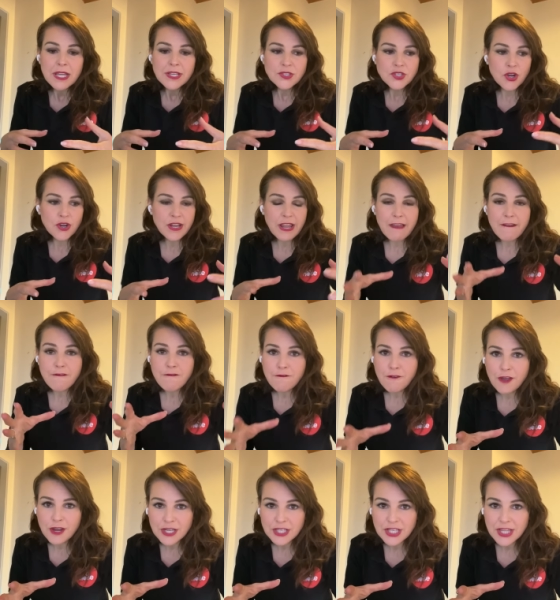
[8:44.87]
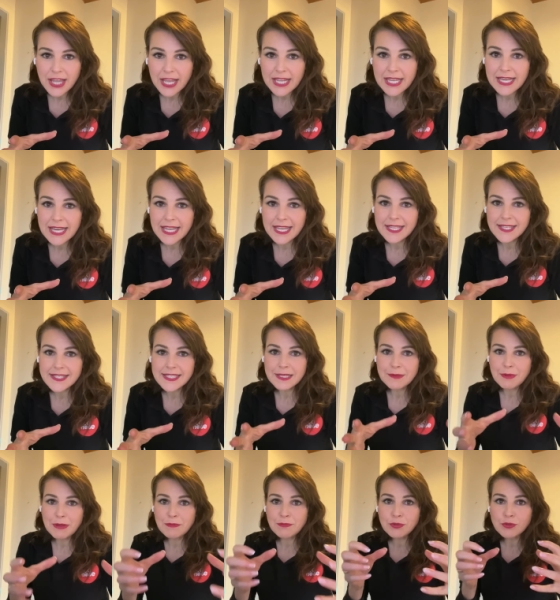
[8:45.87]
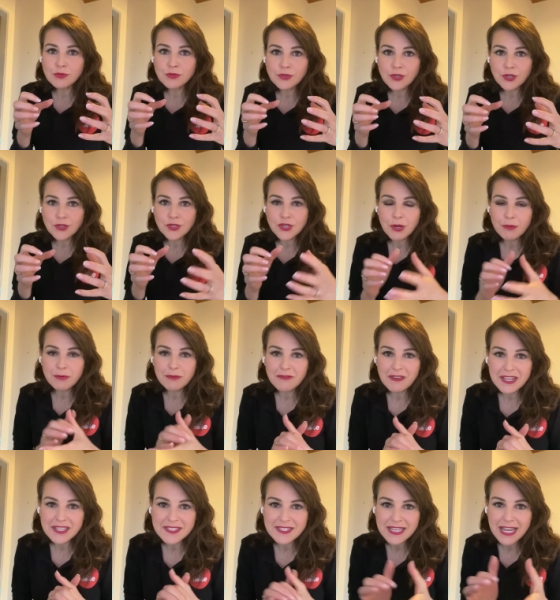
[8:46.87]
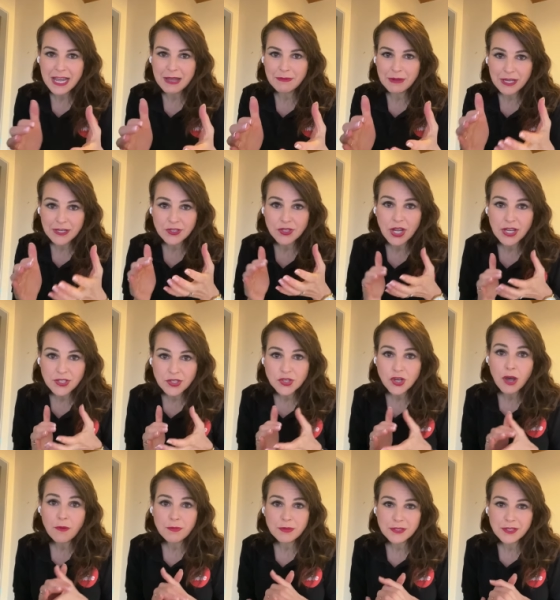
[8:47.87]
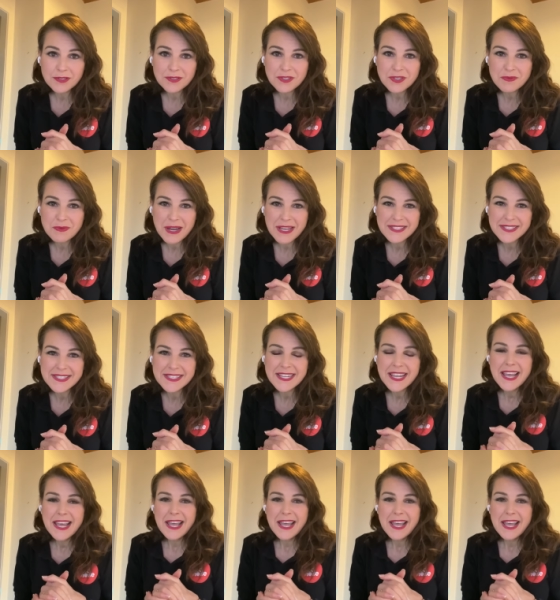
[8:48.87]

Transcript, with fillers: don't have furniture that can easily be pulled on top of us um, and, and topple onto us.